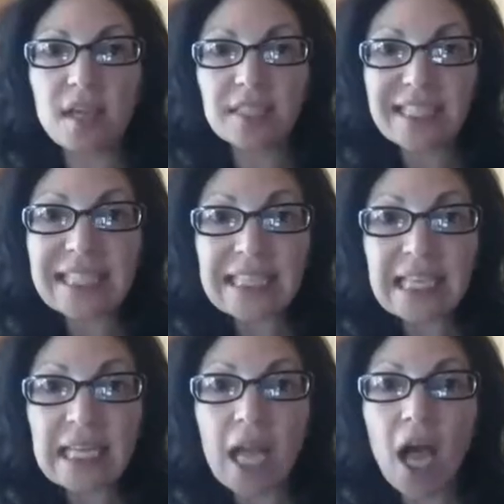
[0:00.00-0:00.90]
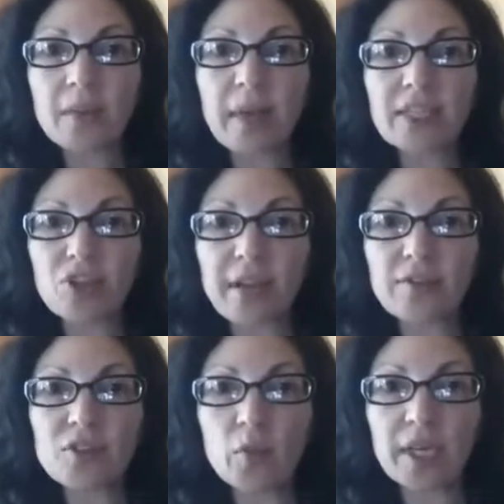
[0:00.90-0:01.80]
tinting on my
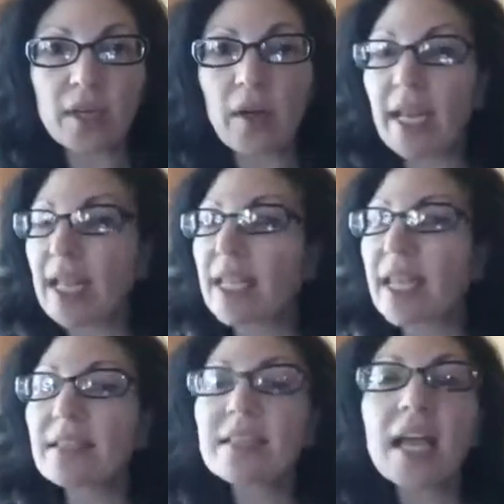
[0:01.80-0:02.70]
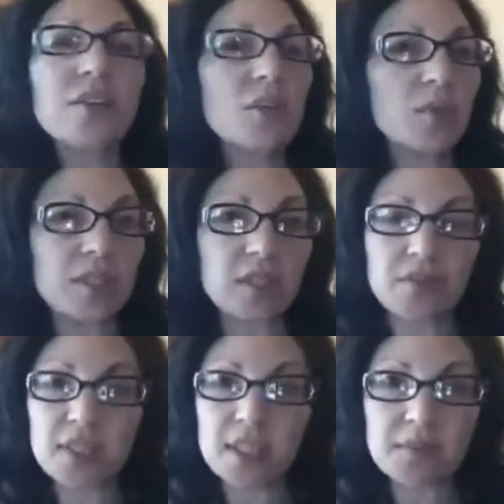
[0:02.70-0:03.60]
driver's window, and I can't tell you what a
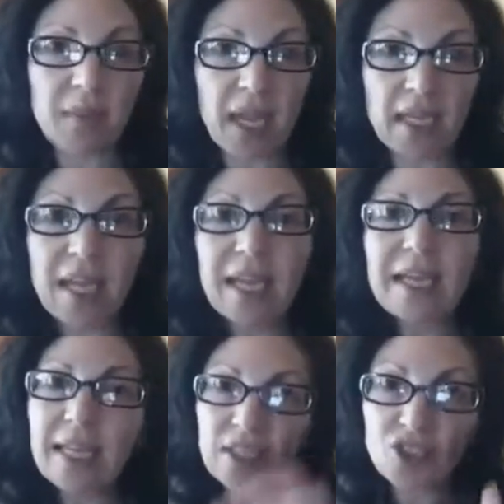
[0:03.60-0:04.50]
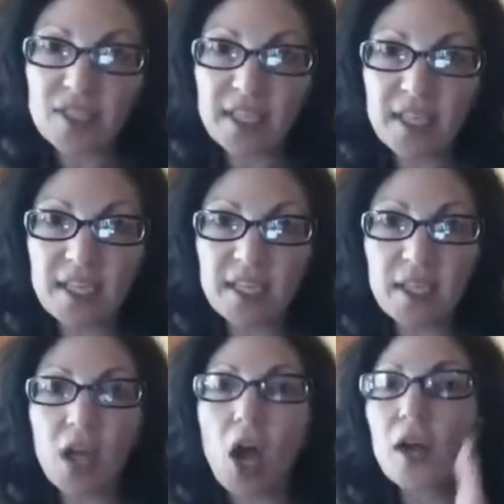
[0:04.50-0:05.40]
difference it's made. Not just the heat in
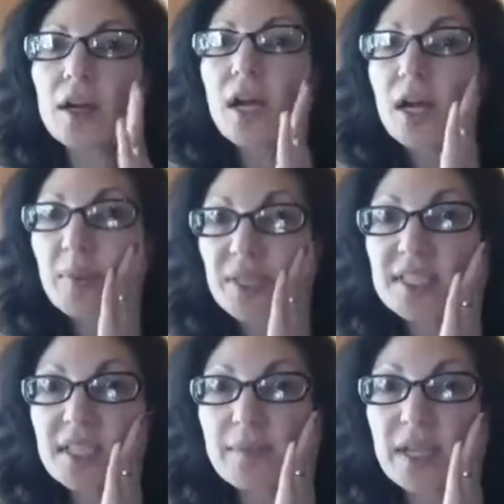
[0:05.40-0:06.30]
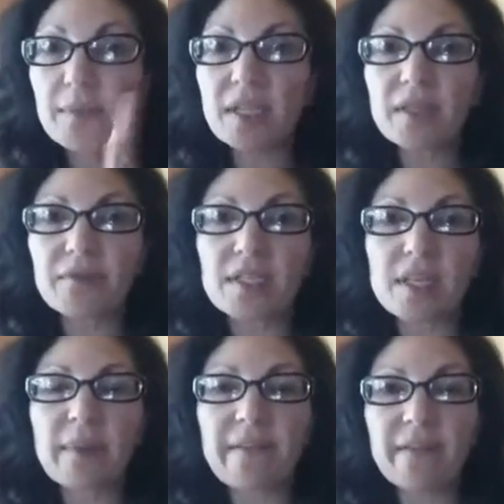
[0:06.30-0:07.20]
the car, but it's going to make a big difference
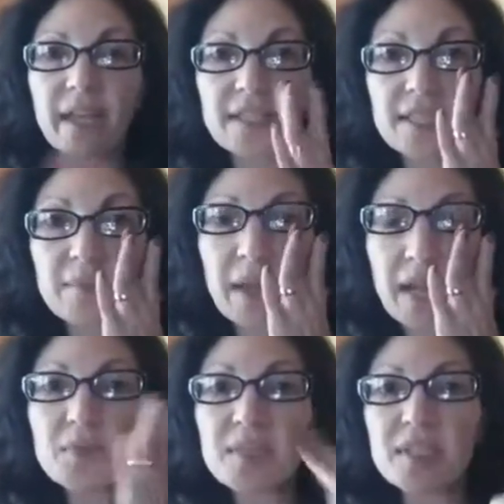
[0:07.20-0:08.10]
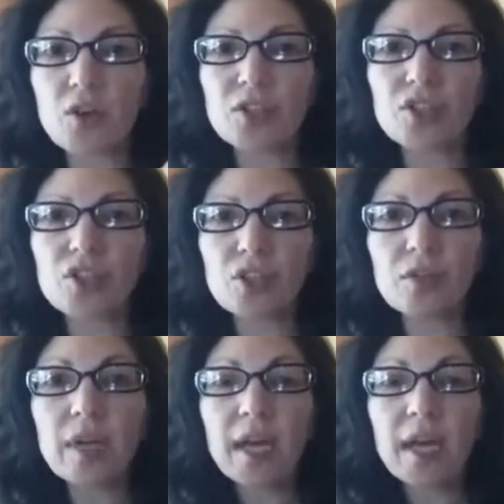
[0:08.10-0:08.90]
on my face. And my husband's noticed too,